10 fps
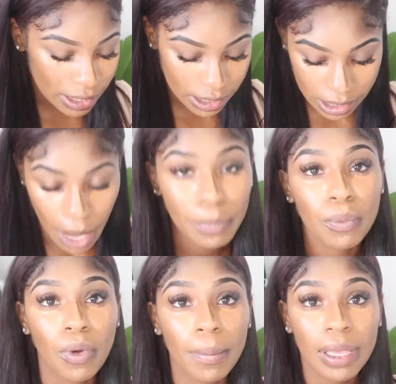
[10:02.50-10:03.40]
is the type
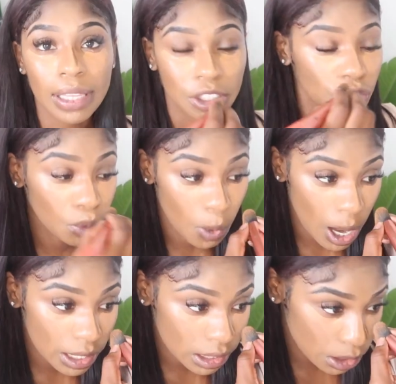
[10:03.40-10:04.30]
of woman that you
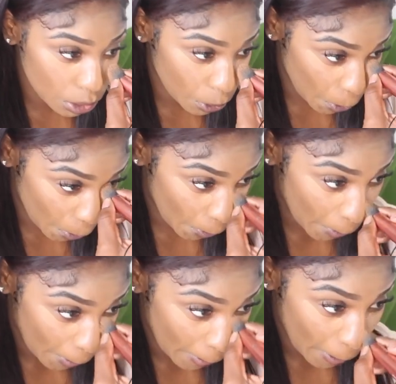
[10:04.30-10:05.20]
want to
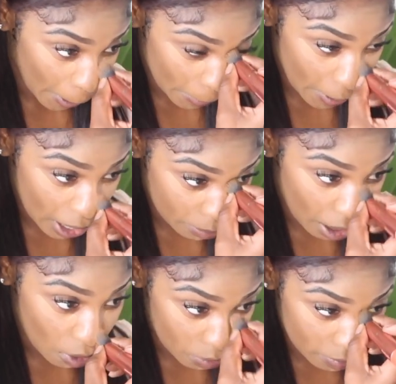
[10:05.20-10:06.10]
write
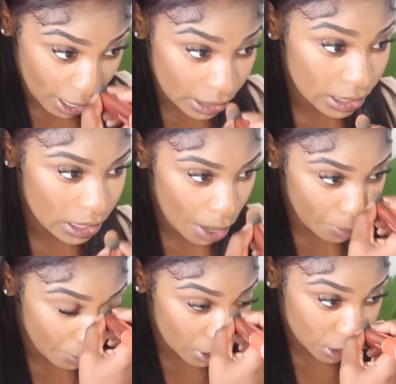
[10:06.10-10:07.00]
about. That's the
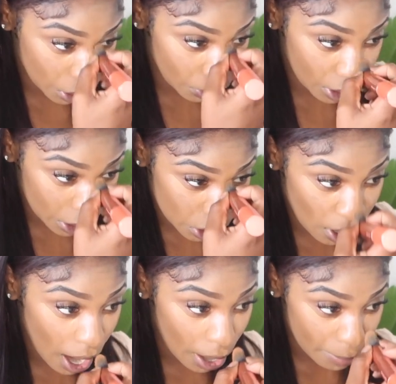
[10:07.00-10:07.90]
type of person you want to
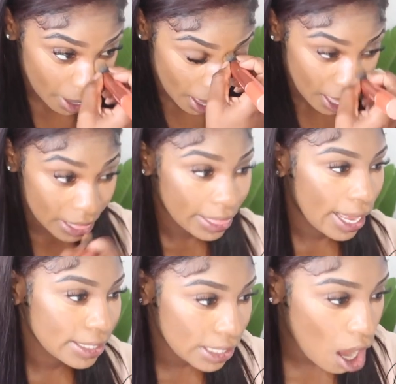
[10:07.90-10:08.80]
describe.
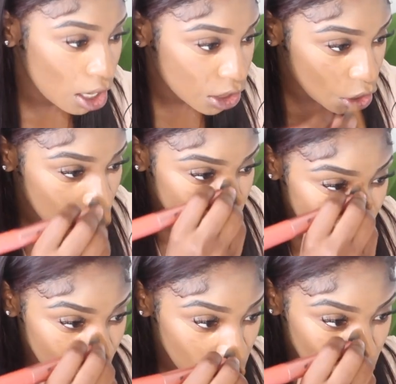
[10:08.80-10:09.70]
That's also going to
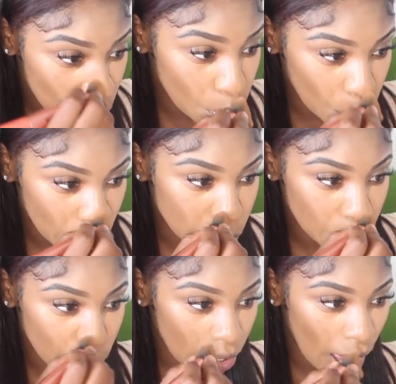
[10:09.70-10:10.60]
be what
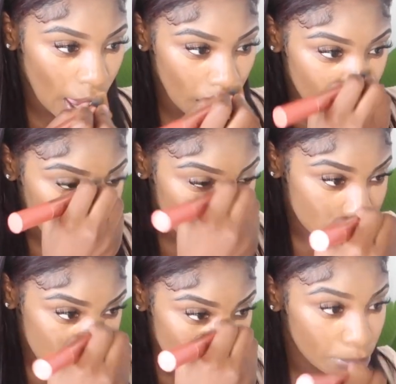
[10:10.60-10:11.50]
you want to aim
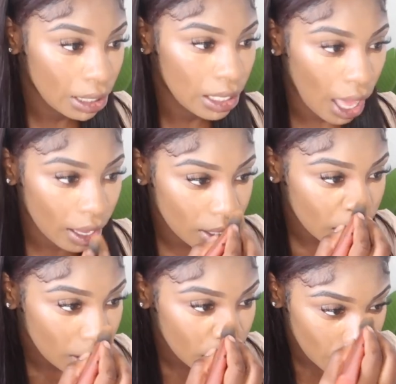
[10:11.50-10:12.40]
to be
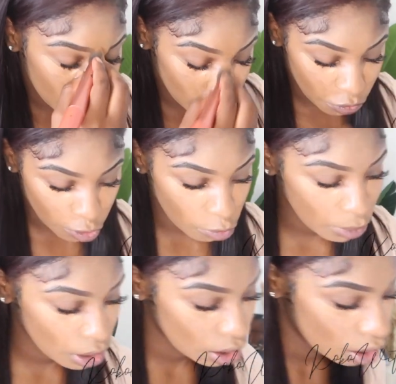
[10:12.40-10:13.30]
like. You feel
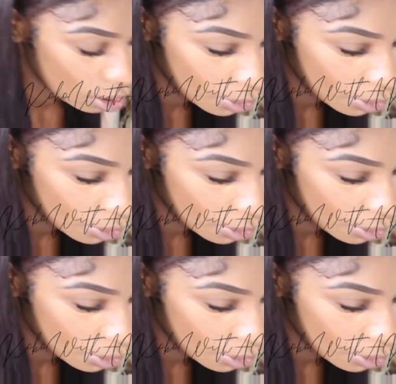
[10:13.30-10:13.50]
me?